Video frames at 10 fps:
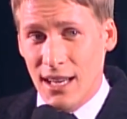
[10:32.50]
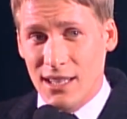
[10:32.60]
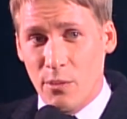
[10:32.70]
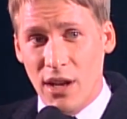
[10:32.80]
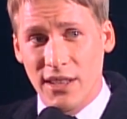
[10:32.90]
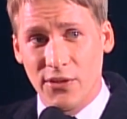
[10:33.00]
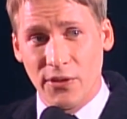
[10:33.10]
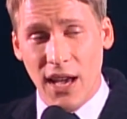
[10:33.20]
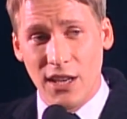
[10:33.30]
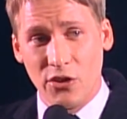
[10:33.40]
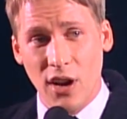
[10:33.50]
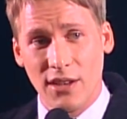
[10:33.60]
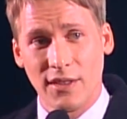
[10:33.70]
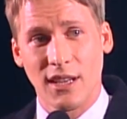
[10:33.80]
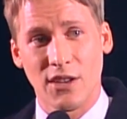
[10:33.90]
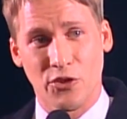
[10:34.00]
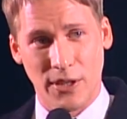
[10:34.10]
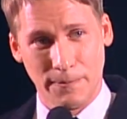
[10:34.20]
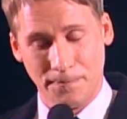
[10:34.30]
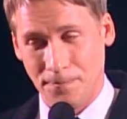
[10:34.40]
as I'm on this flight across the
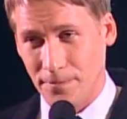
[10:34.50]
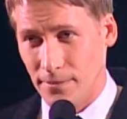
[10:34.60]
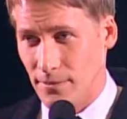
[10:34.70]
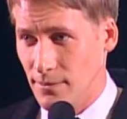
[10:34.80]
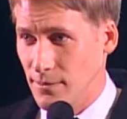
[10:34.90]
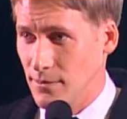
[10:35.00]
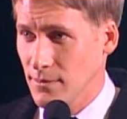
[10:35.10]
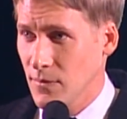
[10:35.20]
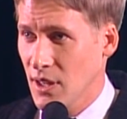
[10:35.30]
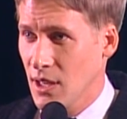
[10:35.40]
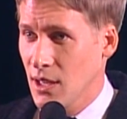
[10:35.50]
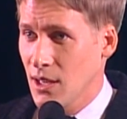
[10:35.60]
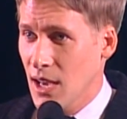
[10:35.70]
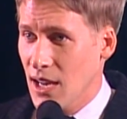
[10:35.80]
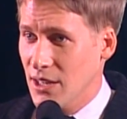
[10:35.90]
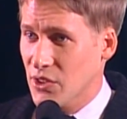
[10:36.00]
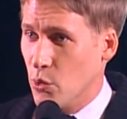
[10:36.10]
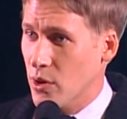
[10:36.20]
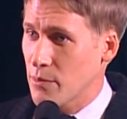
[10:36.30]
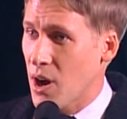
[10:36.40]
country, headed
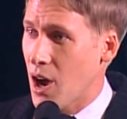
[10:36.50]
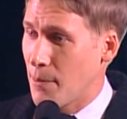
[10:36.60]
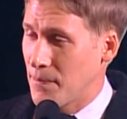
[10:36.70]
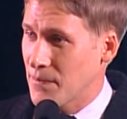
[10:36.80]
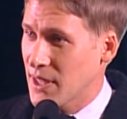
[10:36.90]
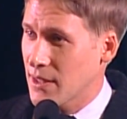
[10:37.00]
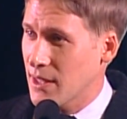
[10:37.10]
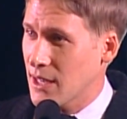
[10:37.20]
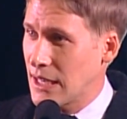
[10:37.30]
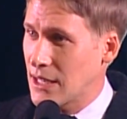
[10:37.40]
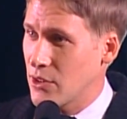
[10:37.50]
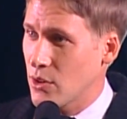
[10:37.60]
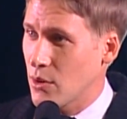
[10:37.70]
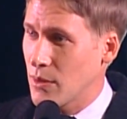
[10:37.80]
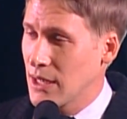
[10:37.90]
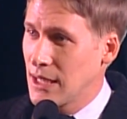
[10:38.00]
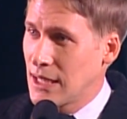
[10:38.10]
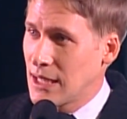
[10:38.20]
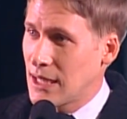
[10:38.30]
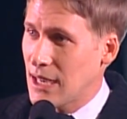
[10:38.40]
toward mom and thinking, you know,
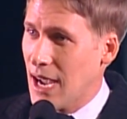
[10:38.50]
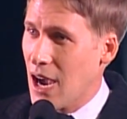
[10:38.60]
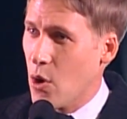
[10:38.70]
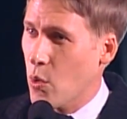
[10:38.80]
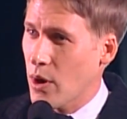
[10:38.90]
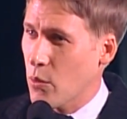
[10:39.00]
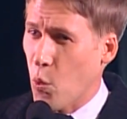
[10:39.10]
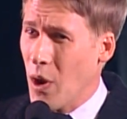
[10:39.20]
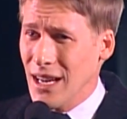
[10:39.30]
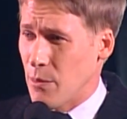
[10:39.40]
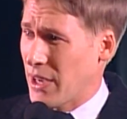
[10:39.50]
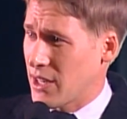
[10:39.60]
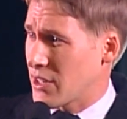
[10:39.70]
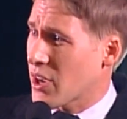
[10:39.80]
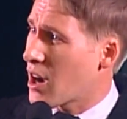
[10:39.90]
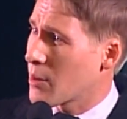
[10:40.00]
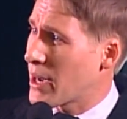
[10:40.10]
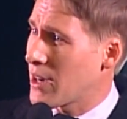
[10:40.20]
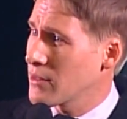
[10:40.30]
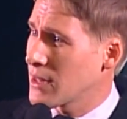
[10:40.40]
what am I going to talk
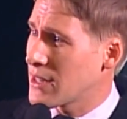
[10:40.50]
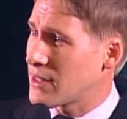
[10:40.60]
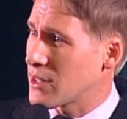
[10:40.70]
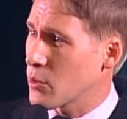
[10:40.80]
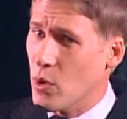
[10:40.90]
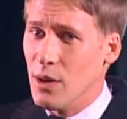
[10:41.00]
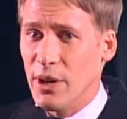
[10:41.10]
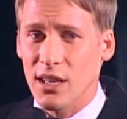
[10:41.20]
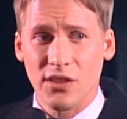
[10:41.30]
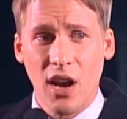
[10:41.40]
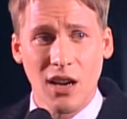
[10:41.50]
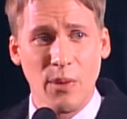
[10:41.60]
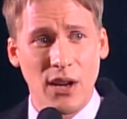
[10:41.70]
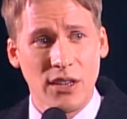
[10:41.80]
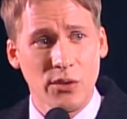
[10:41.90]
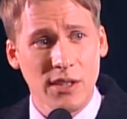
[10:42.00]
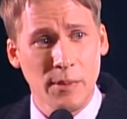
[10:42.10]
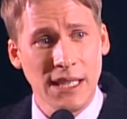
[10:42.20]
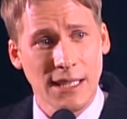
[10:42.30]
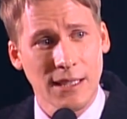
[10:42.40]
about at dinner? What am I going to talk about at
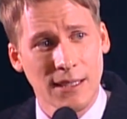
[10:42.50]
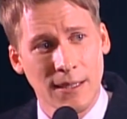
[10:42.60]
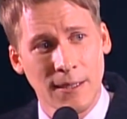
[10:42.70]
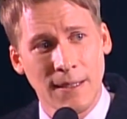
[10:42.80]
Christmas?